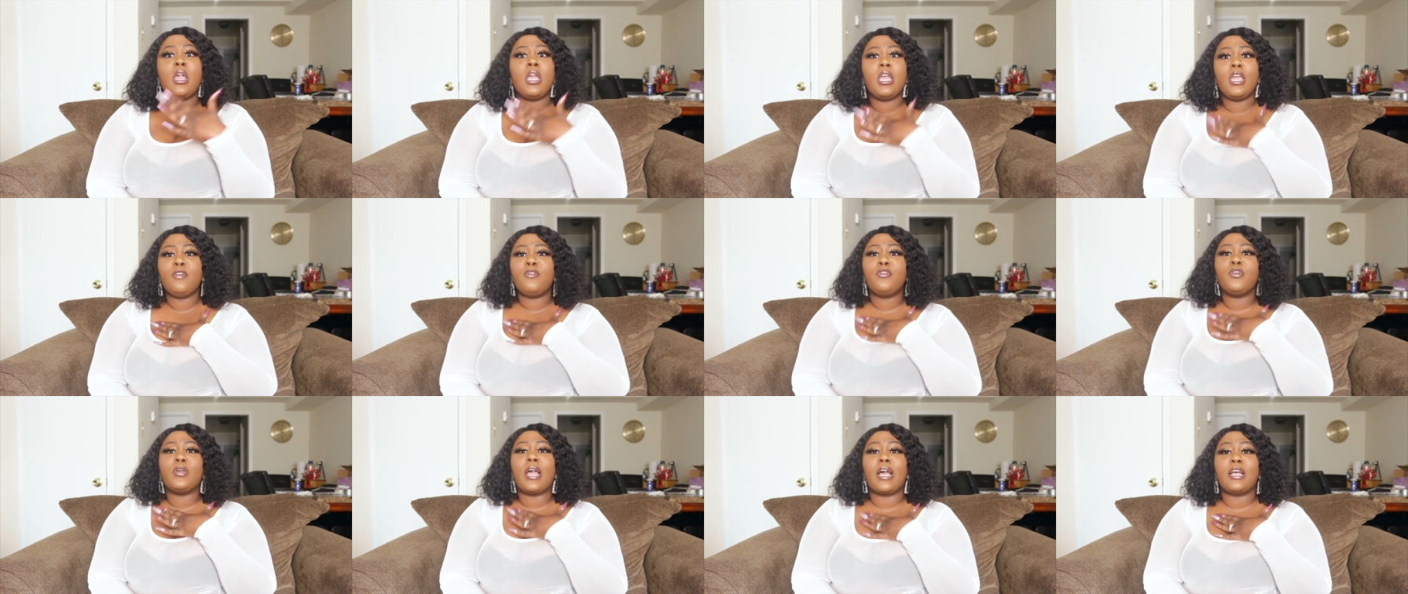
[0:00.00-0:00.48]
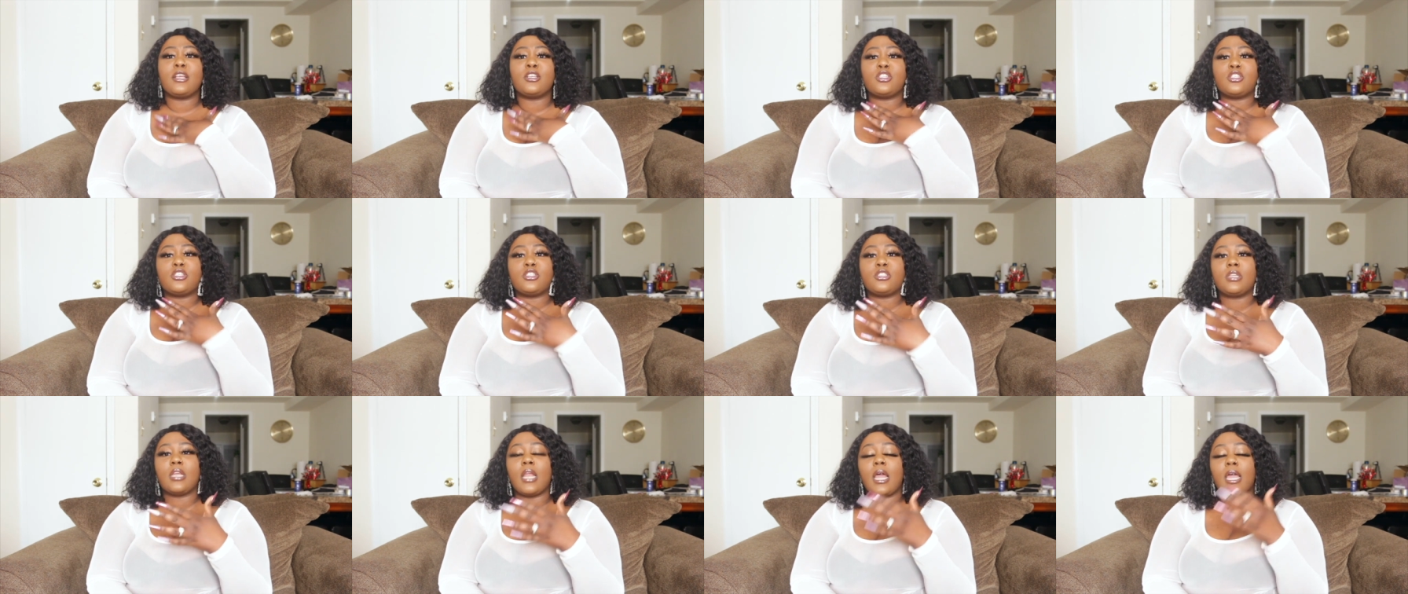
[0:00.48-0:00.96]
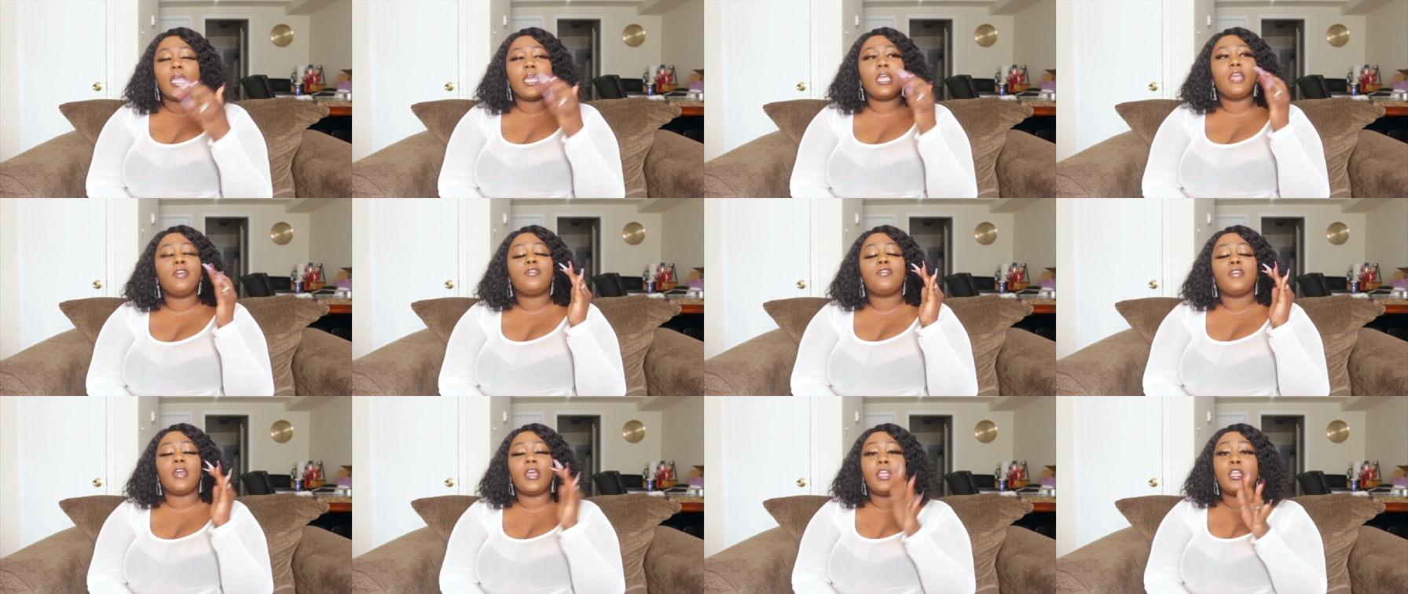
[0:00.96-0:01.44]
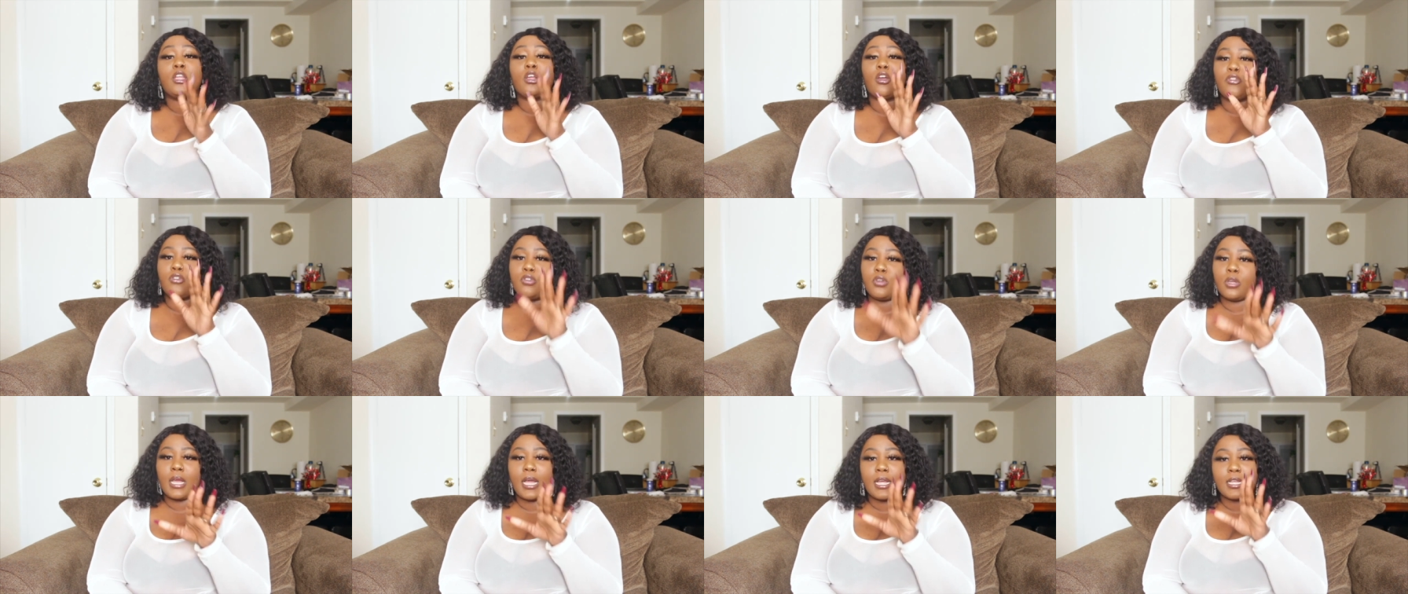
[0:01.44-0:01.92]
If you guys, like, if any of
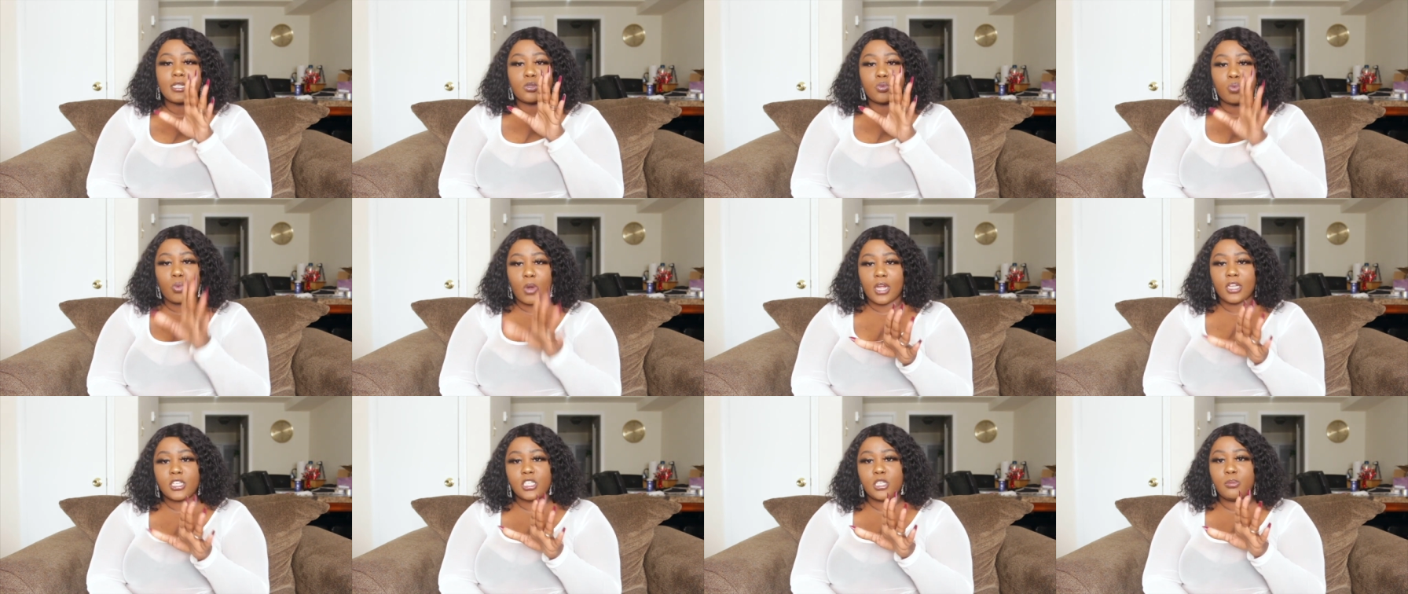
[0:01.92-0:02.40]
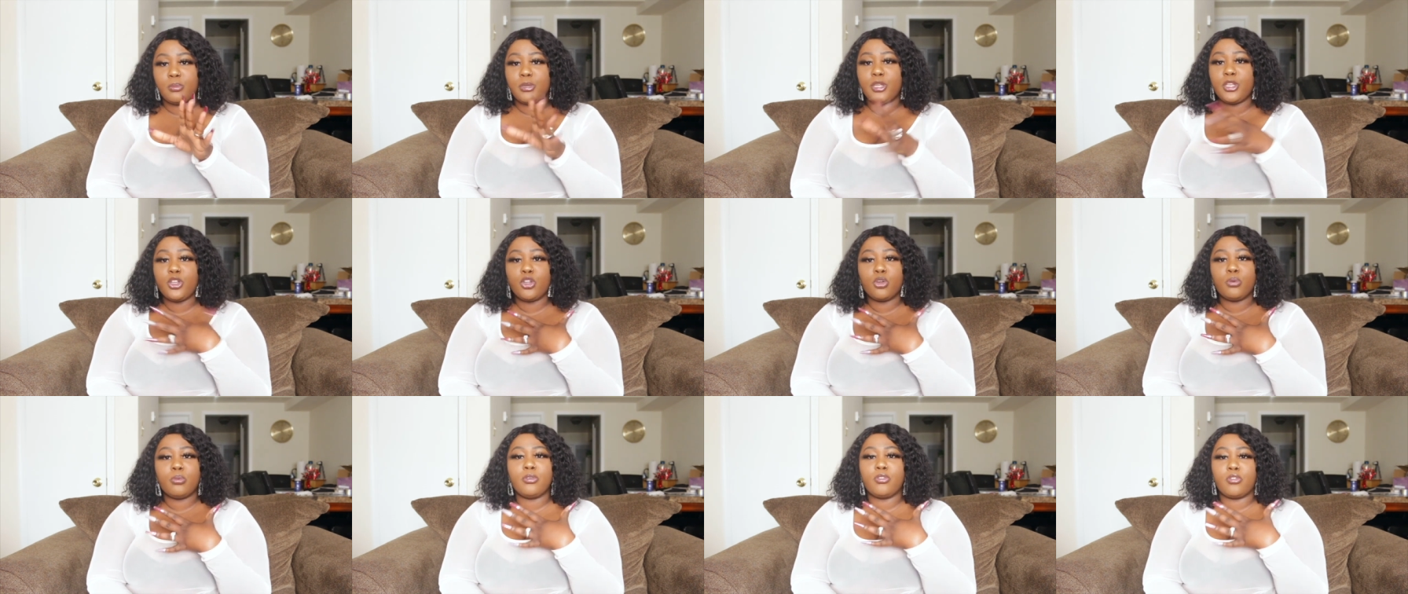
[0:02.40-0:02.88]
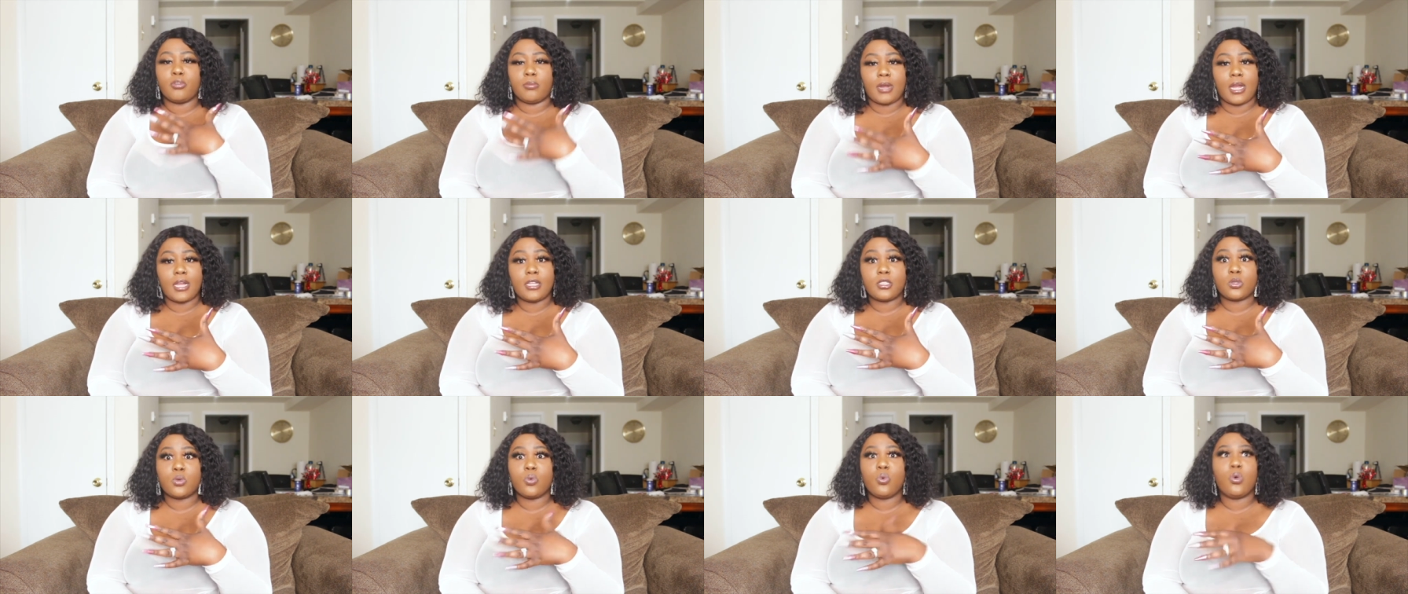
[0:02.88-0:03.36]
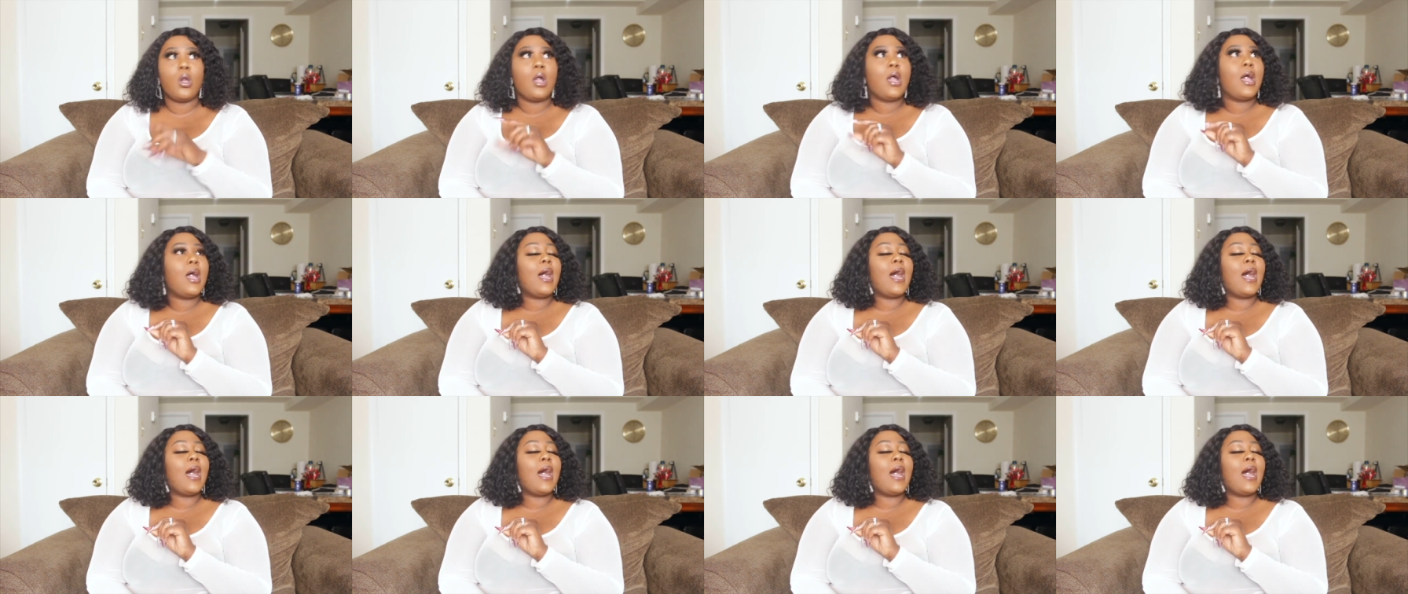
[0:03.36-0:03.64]
you guys watching me knew me from high school,